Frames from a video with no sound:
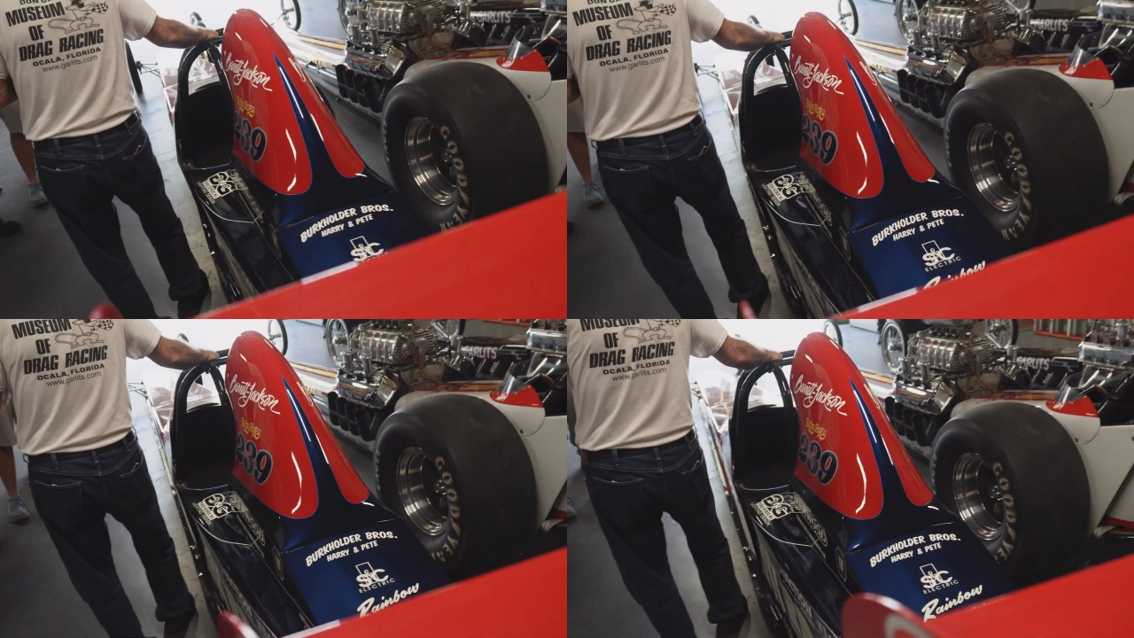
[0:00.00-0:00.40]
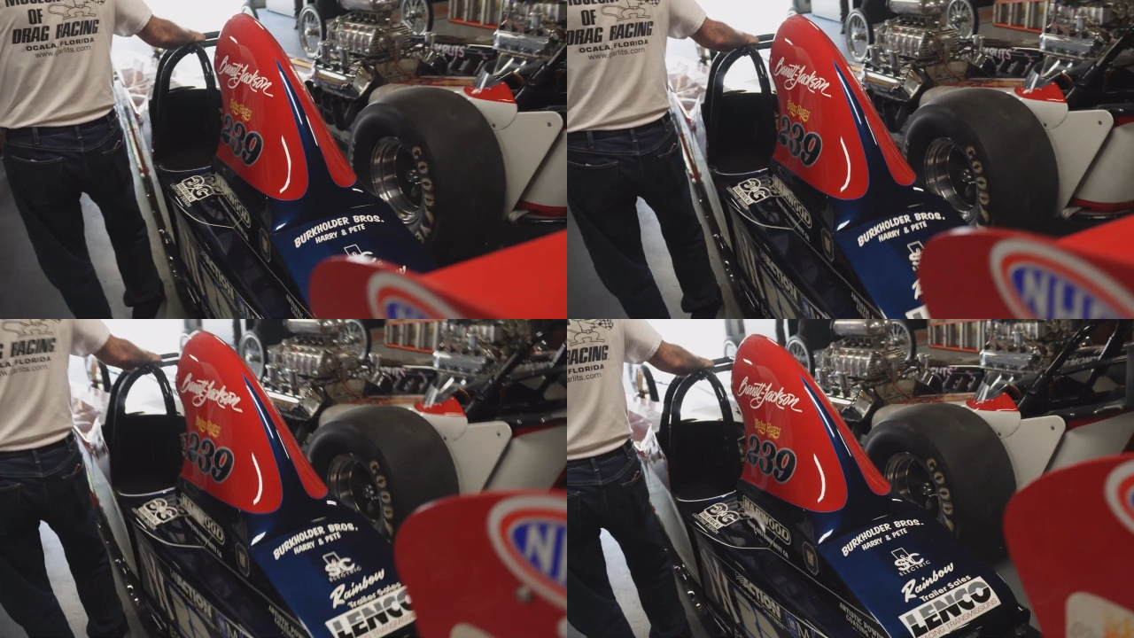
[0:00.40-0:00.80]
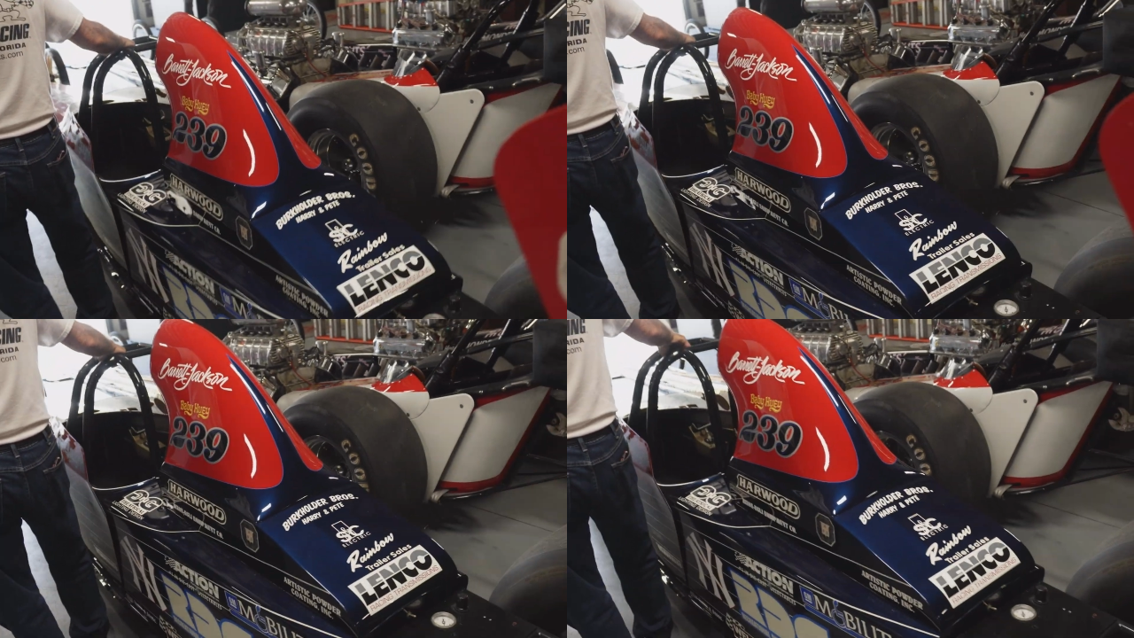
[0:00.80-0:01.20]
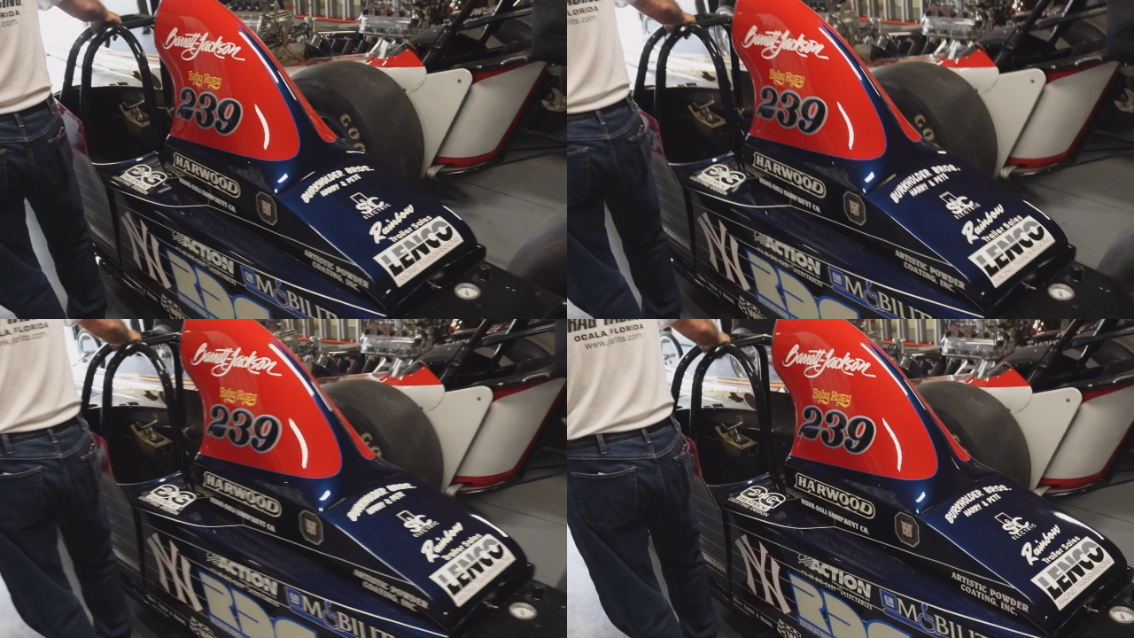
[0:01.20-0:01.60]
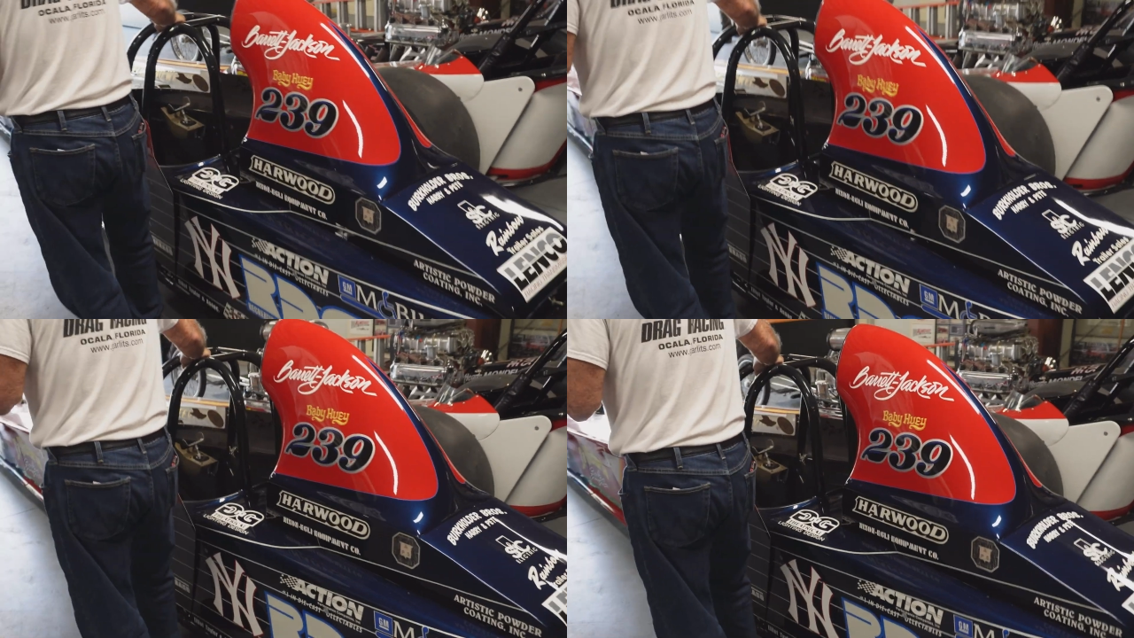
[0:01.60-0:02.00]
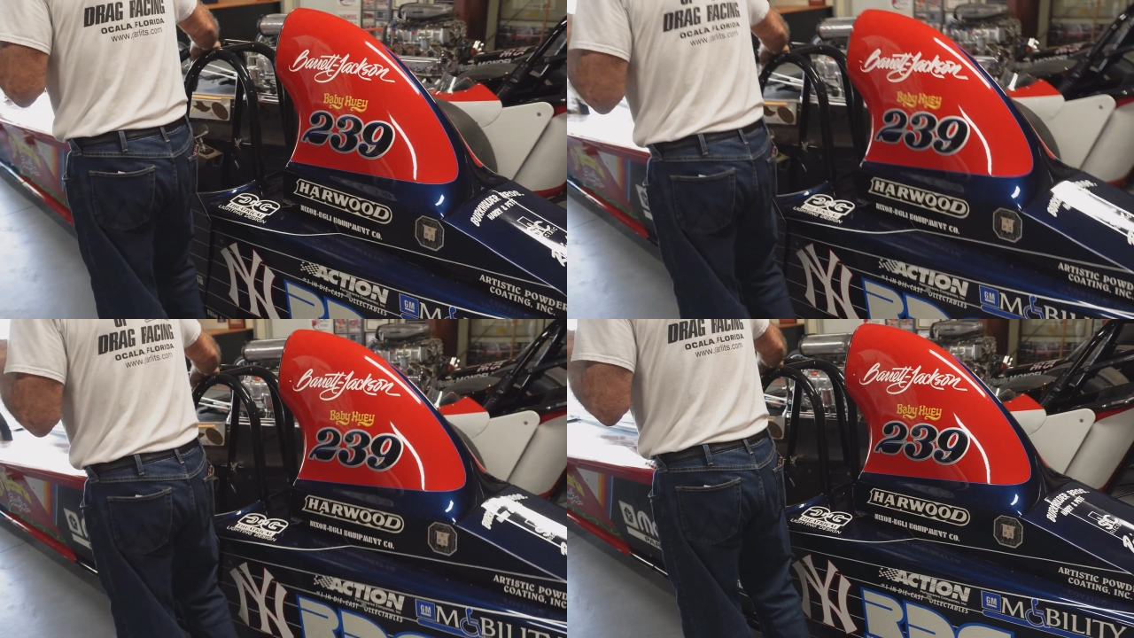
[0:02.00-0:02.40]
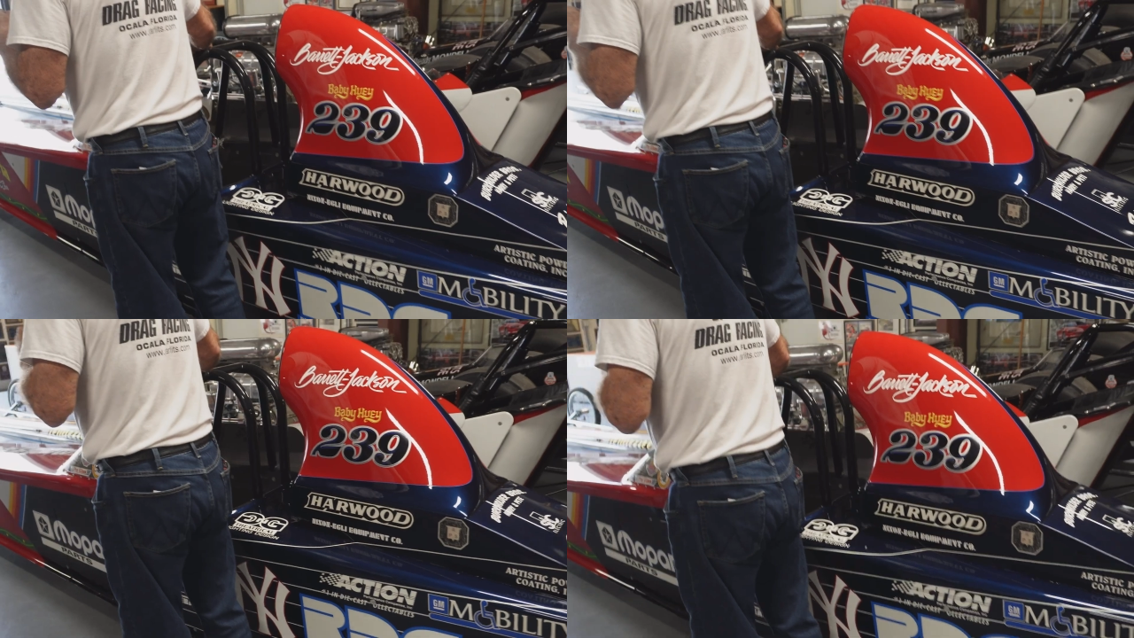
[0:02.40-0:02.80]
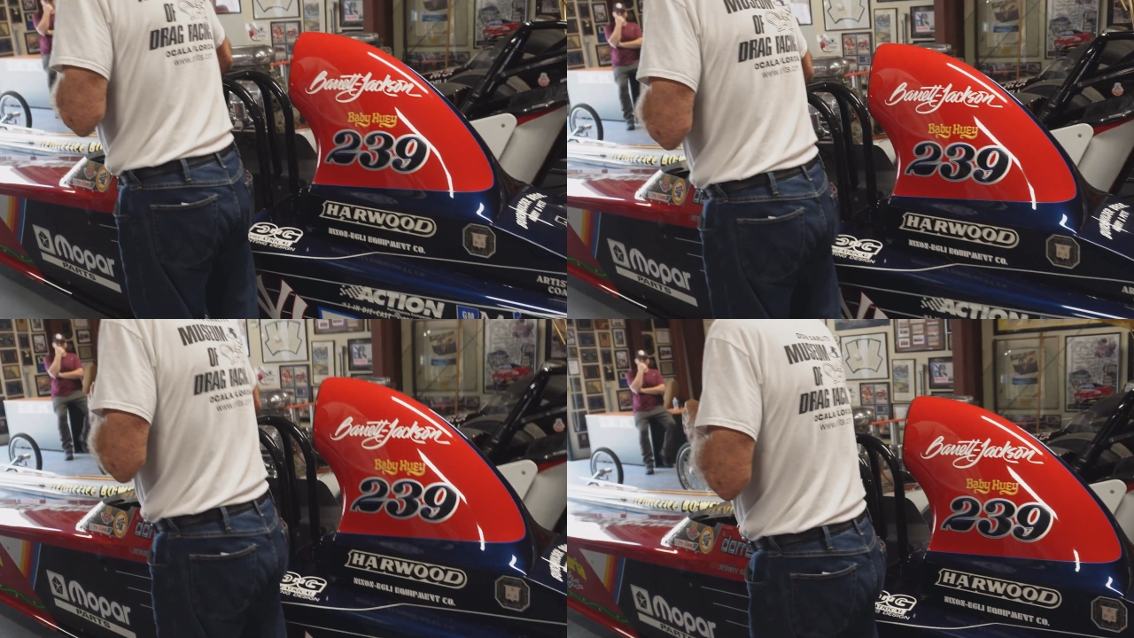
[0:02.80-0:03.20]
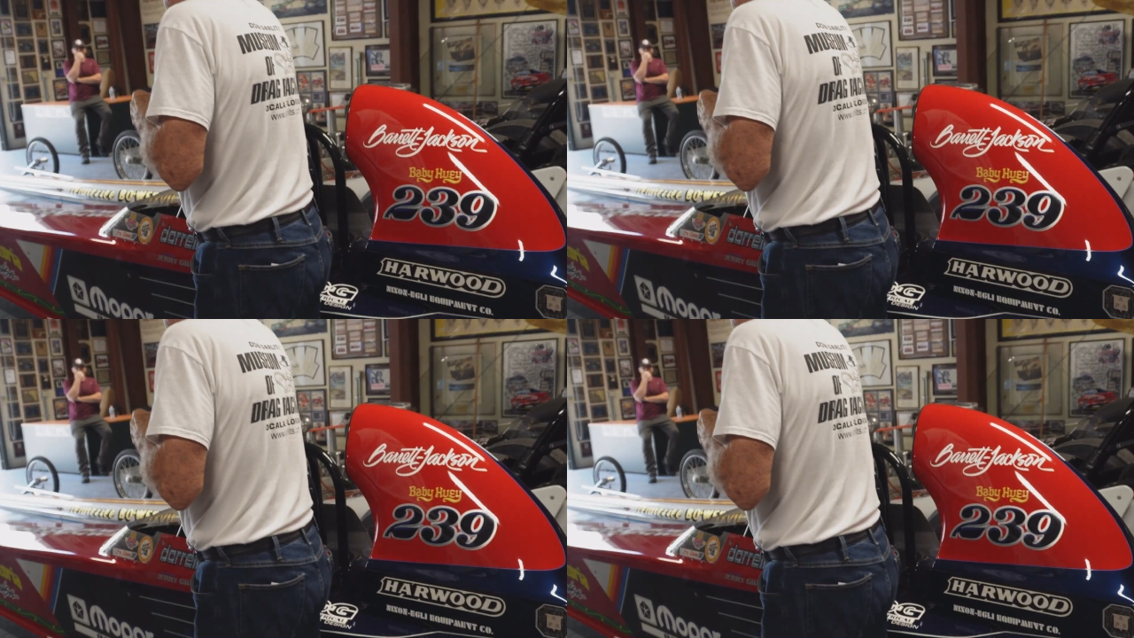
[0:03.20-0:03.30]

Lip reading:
[unreadable: no face in view]